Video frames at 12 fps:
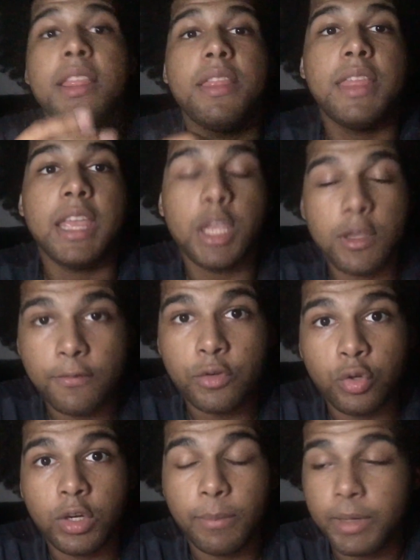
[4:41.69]
Thank you
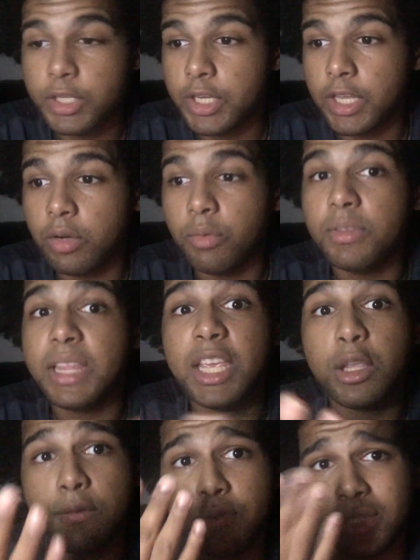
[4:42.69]
for joining my channel.
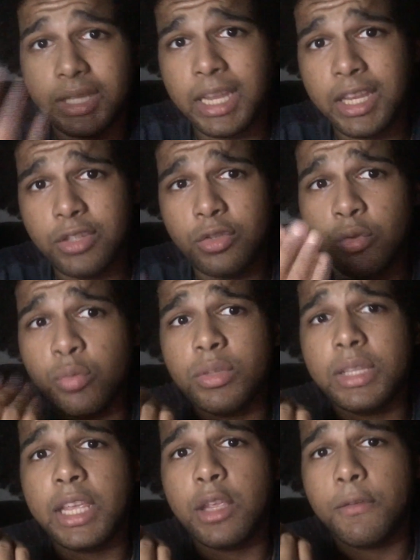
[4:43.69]
Thank you for staying
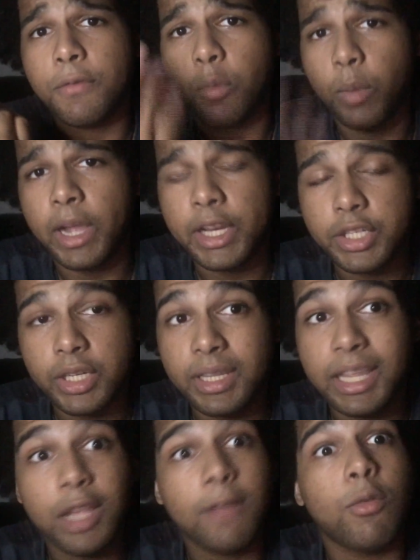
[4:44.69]
tuned. Thank you for
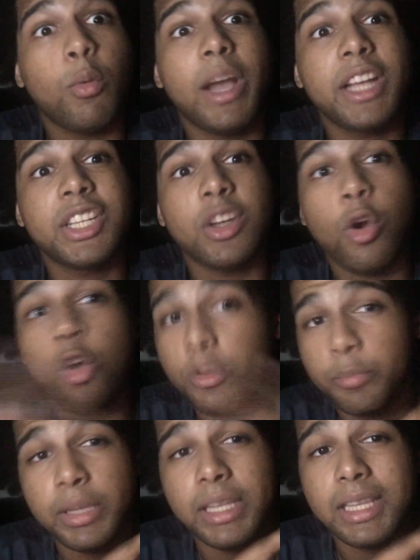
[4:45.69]
watching. Thank you for watching
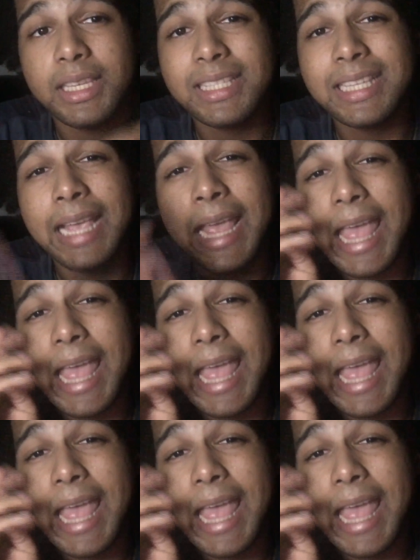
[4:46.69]
all the playlists.